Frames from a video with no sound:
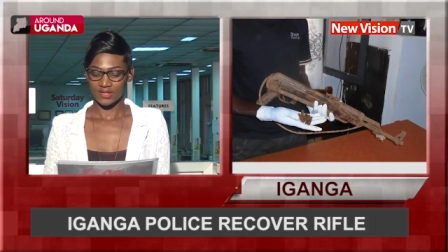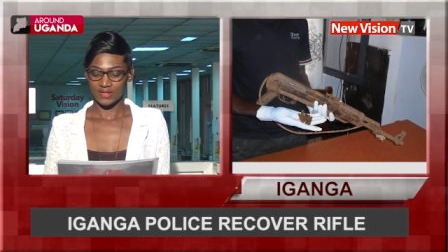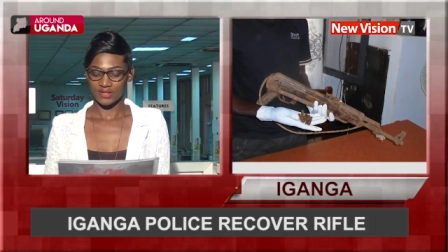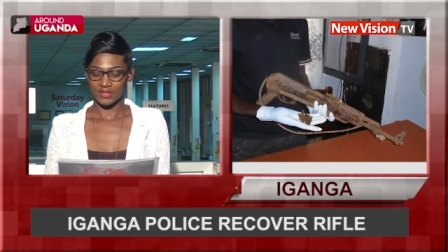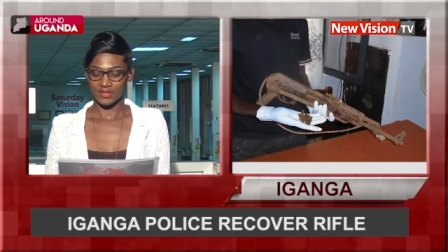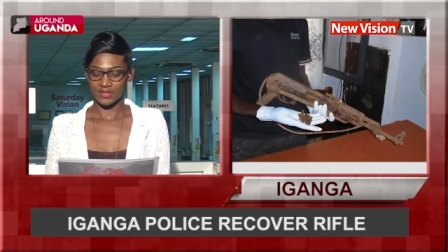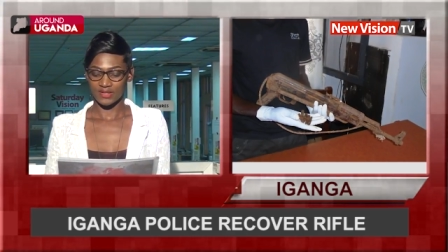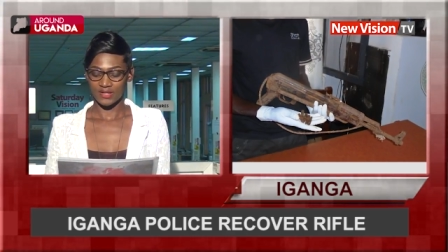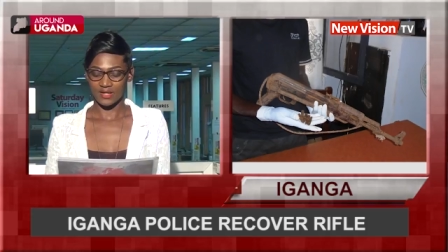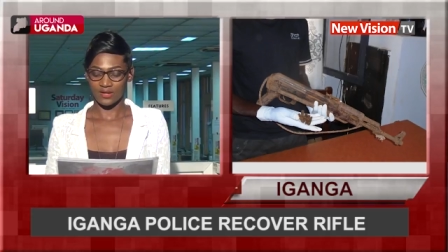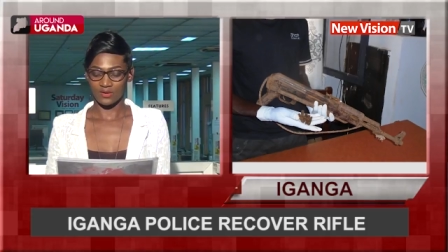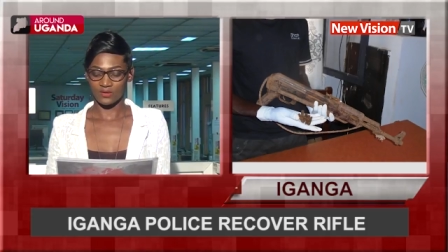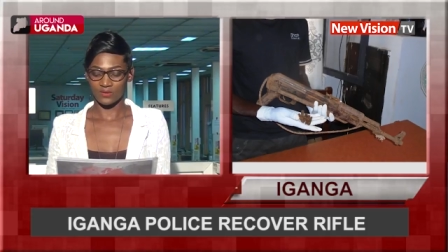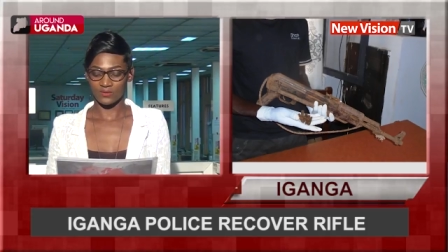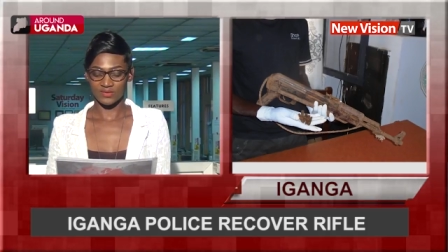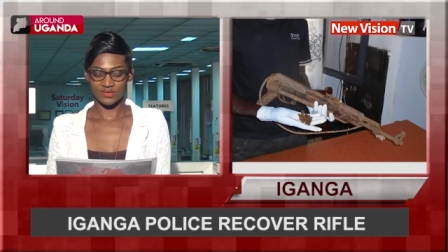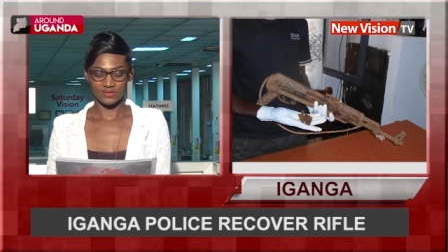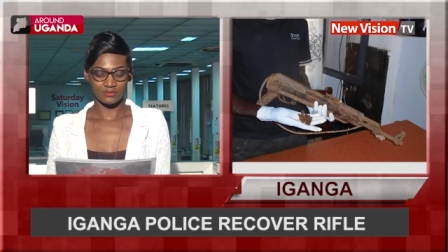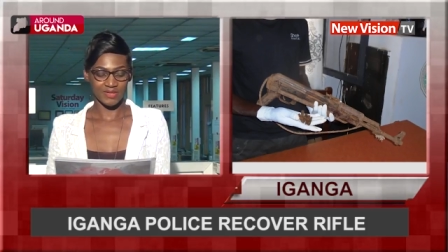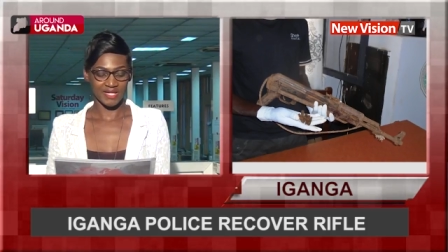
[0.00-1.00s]
uh,
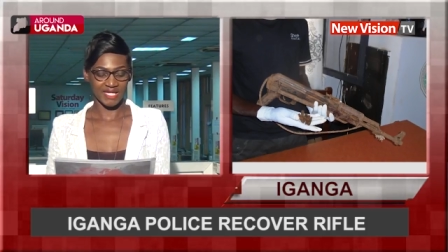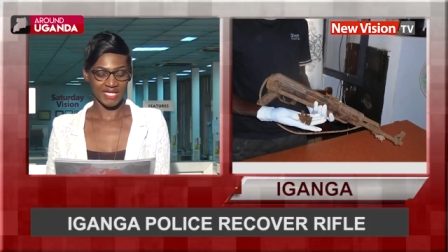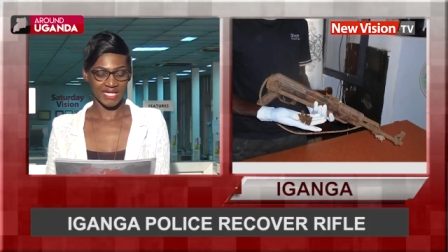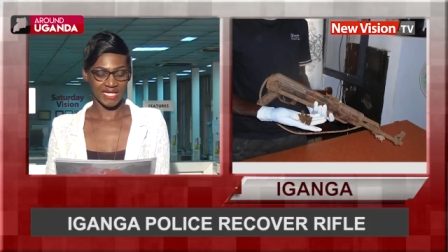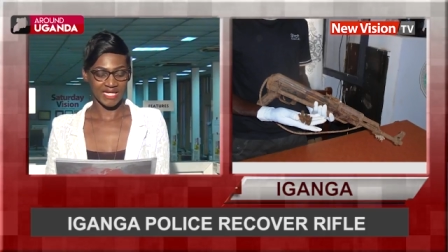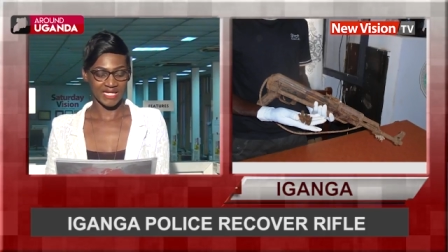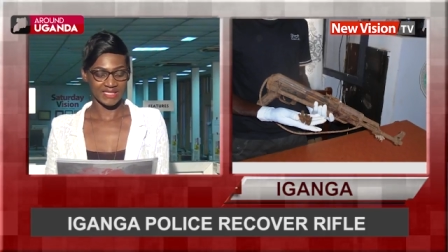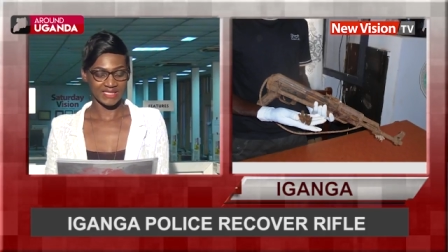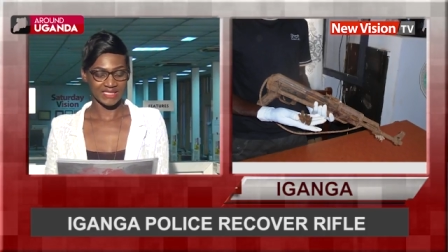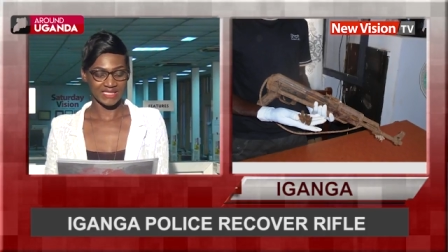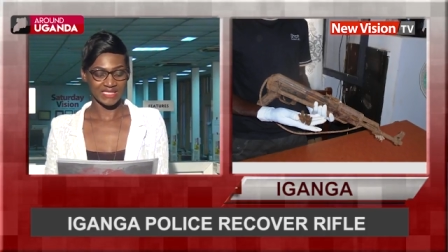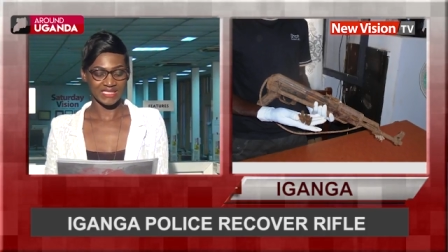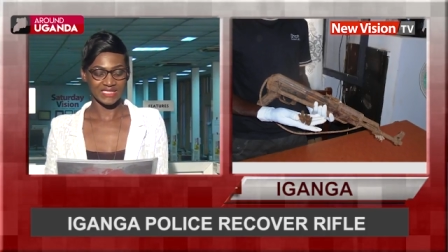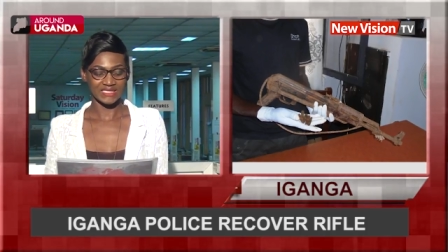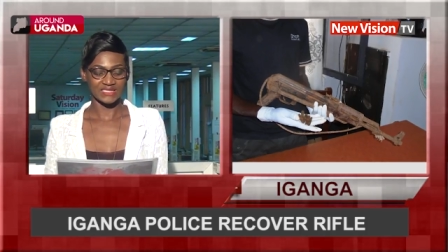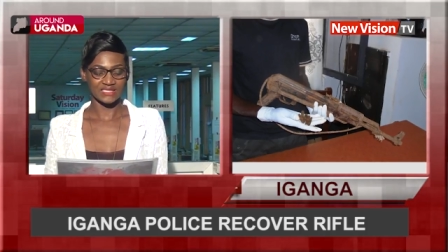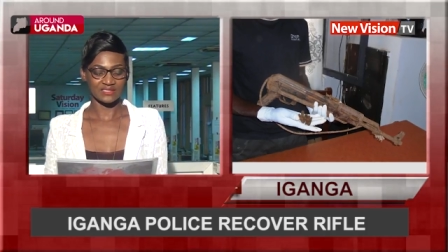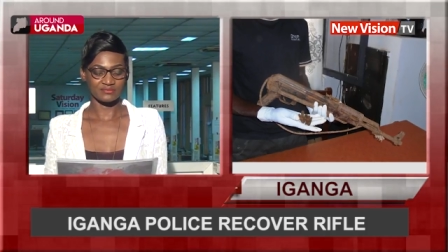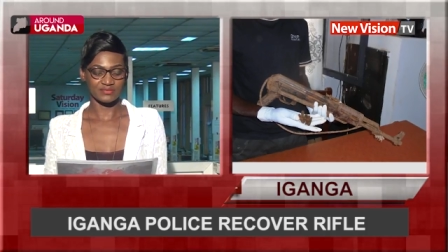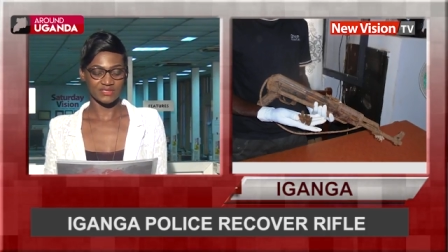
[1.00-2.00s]
owned by an
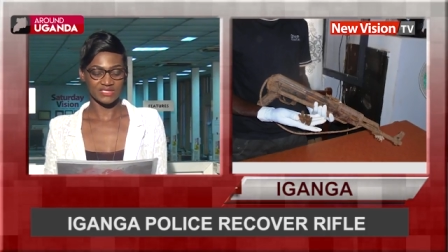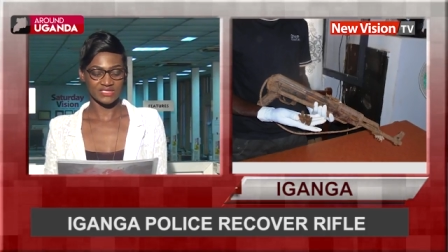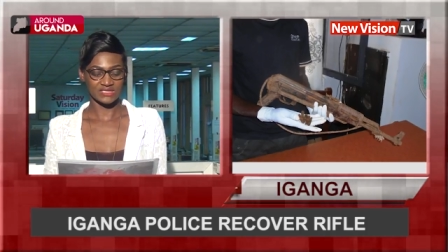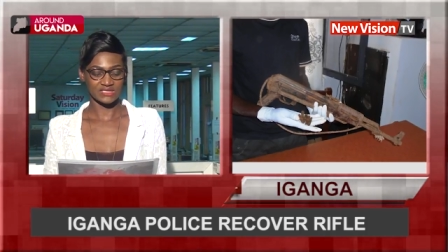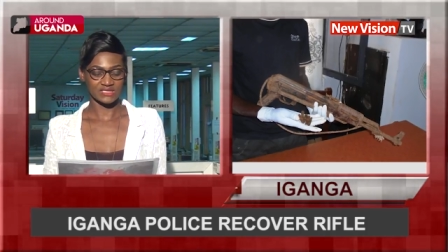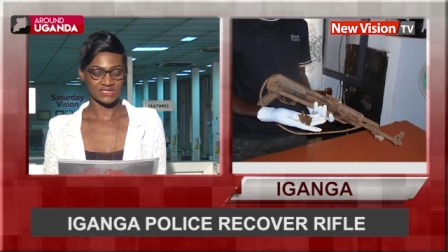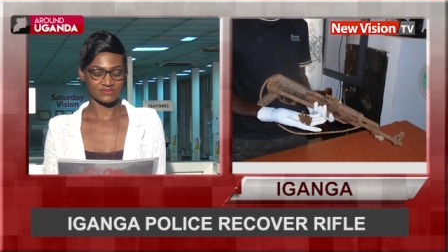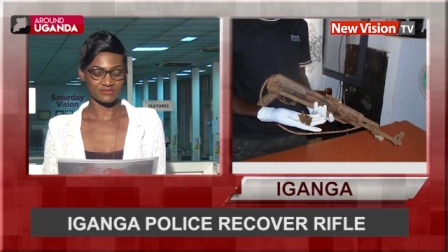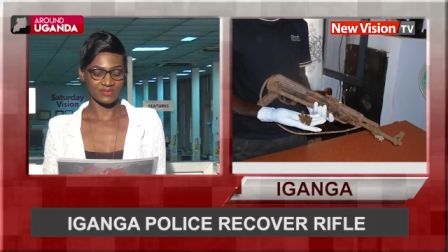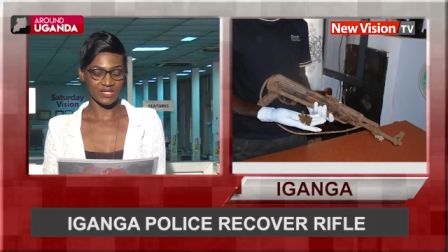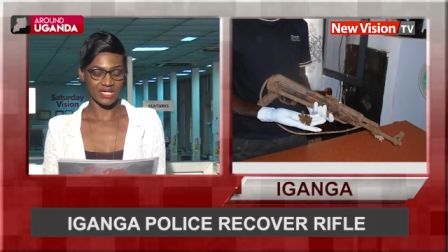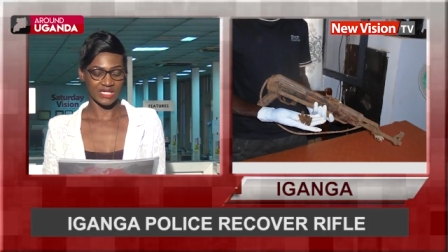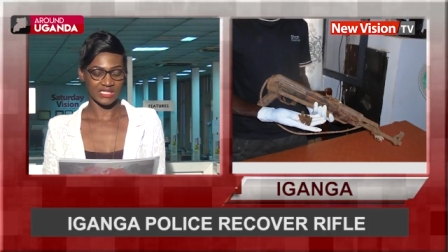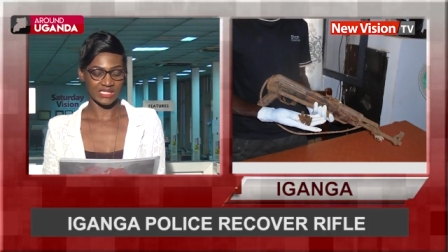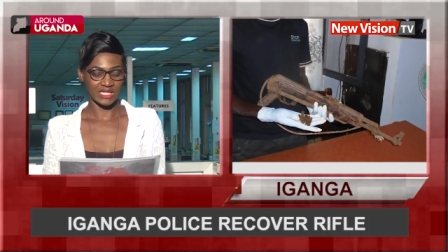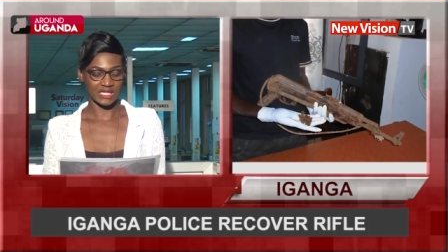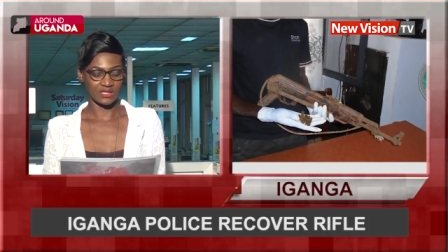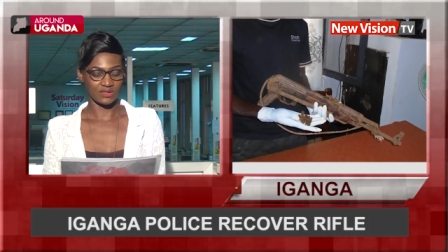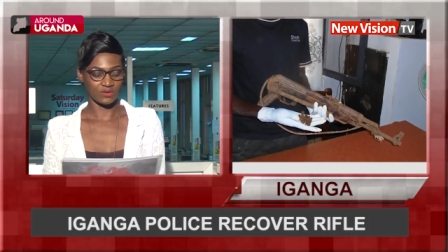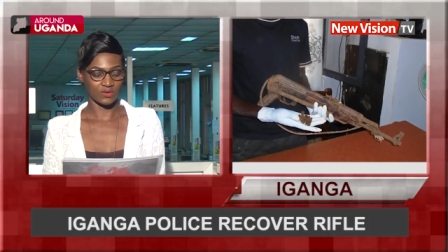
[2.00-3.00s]
Indian
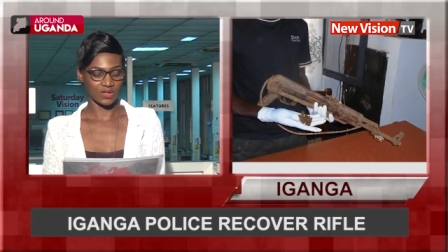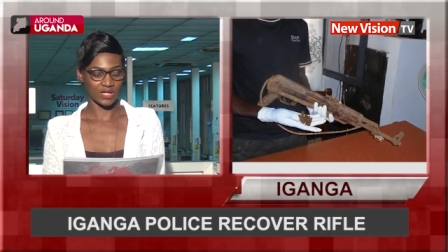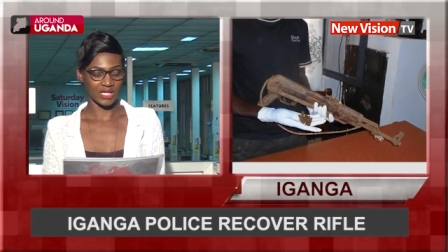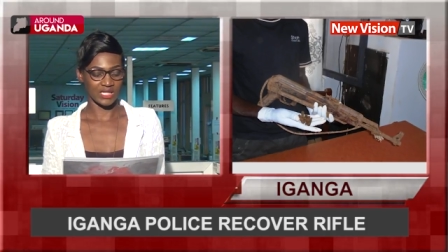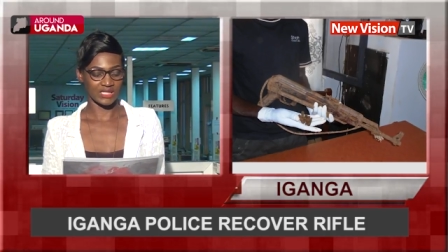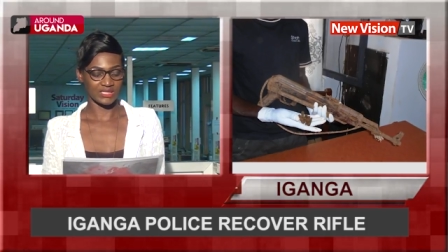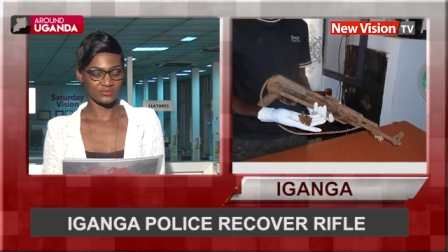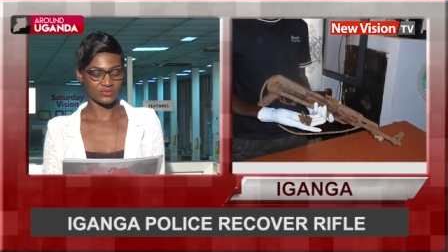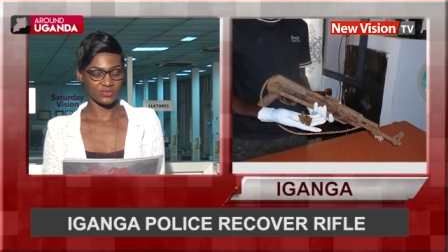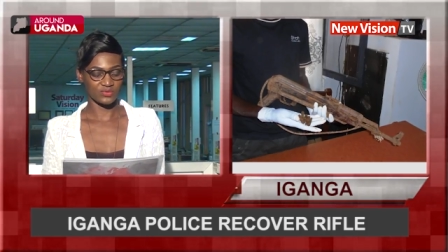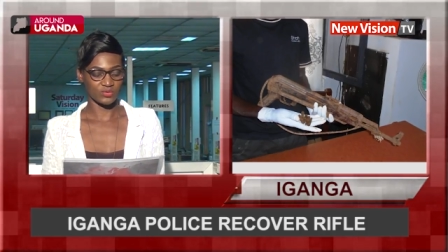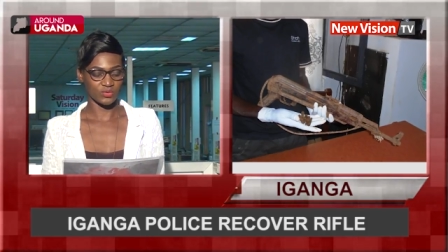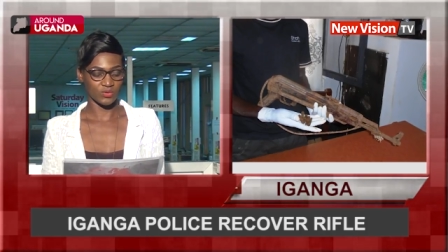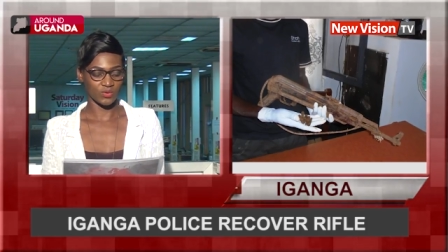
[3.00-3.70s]
businessman along Kaliwa